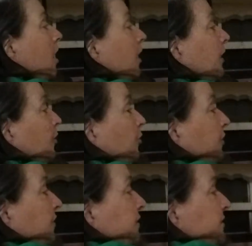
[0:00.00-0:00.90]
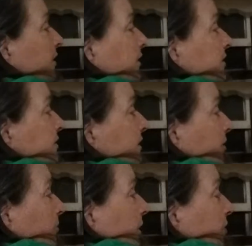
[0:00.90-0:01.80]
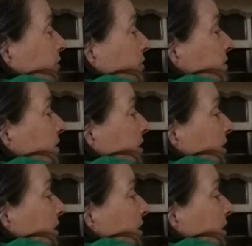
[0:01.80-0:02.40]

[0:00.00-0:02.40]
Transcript: I know that this side is 10 meters.